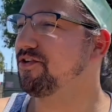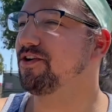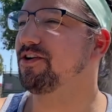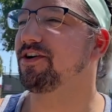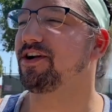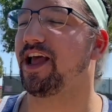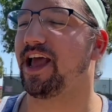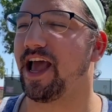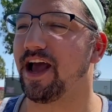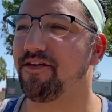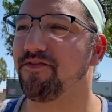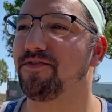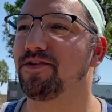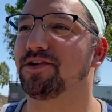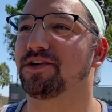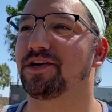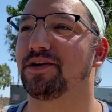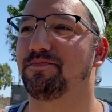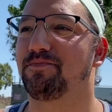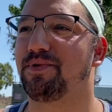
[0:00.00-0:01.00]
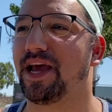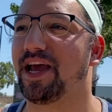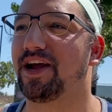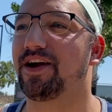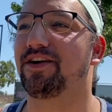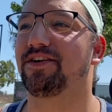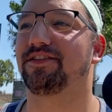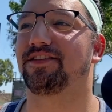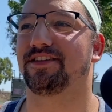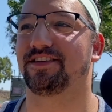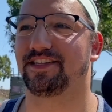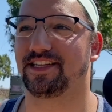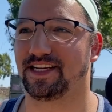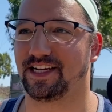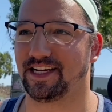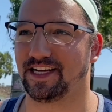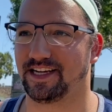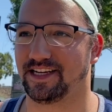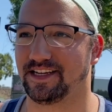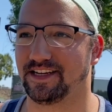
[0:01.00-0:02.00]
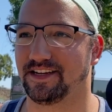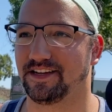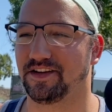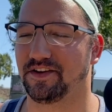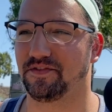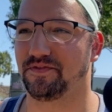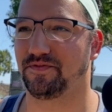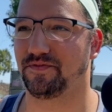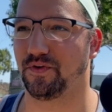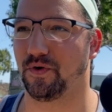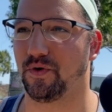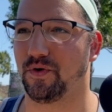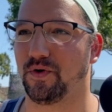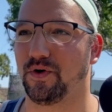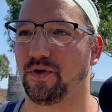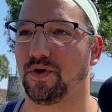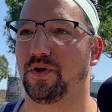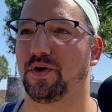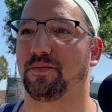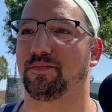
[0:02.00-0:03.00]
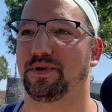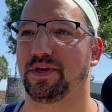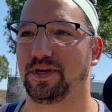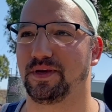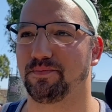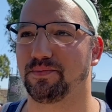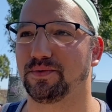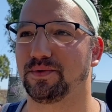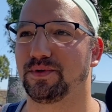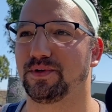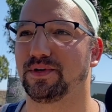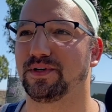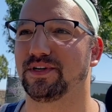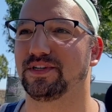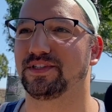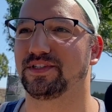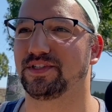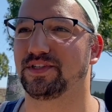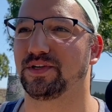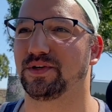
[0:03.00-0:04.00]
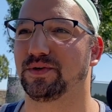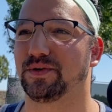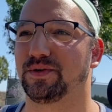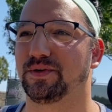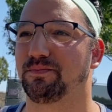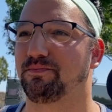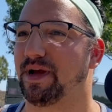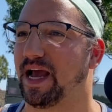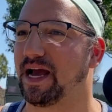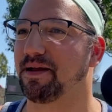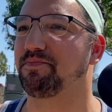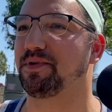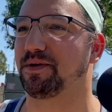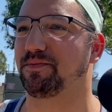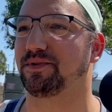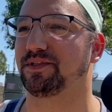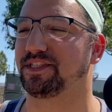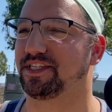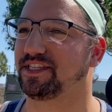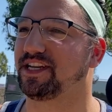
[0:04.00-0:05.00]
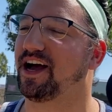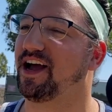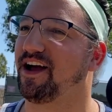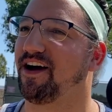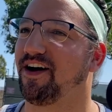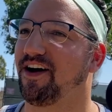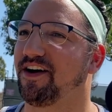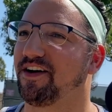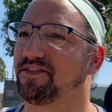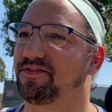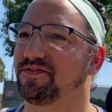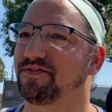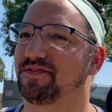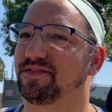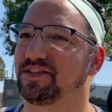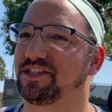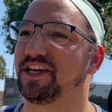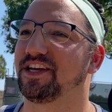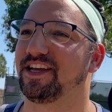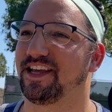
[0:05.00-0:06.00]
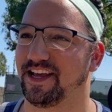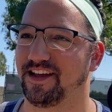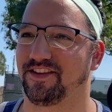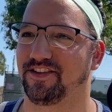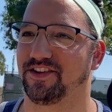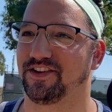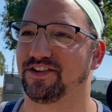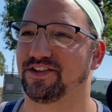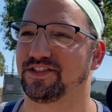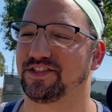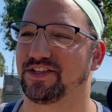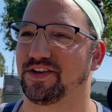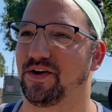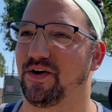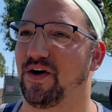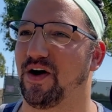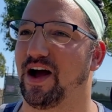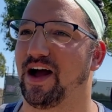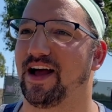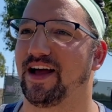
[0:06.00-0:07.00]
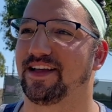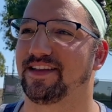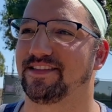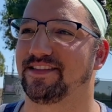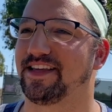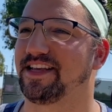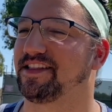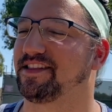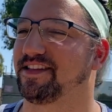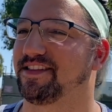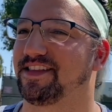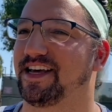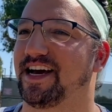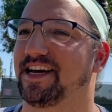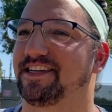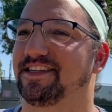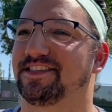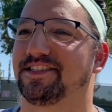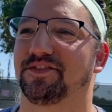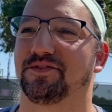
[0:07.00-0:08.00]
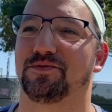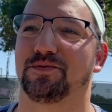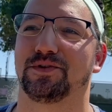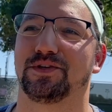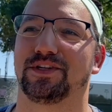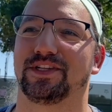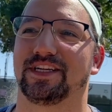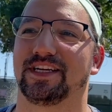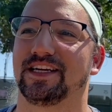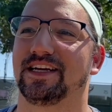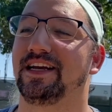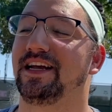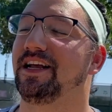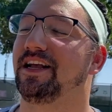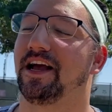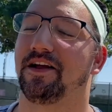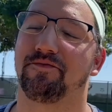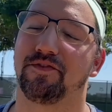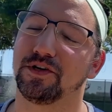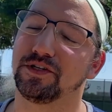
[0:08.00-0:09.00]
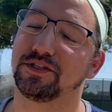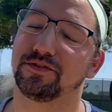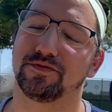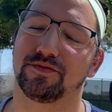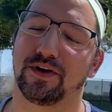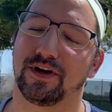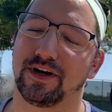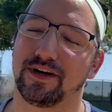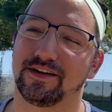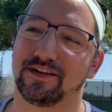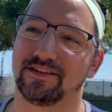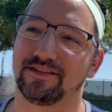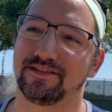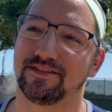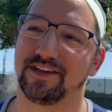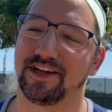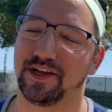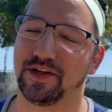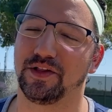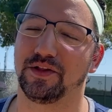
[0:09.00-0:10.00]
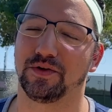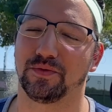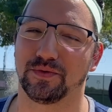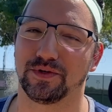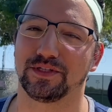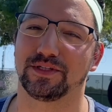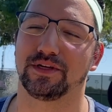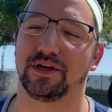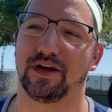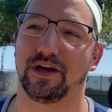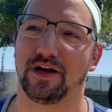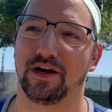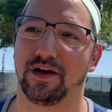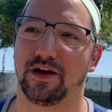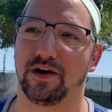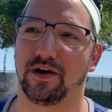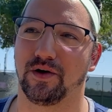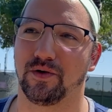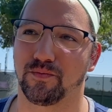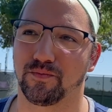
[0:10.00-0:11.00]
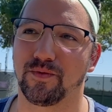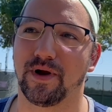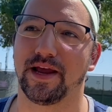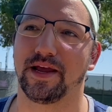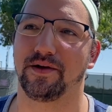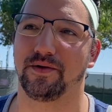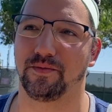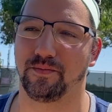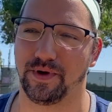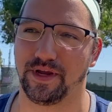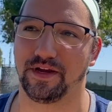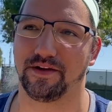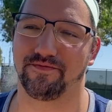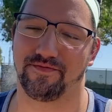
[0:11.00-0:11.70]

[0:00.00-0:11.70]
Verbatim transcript: Never ever compare the need for people to bad people to die off to Hitler. So I think that that is a really. And first of all, Hitler was a, a right wing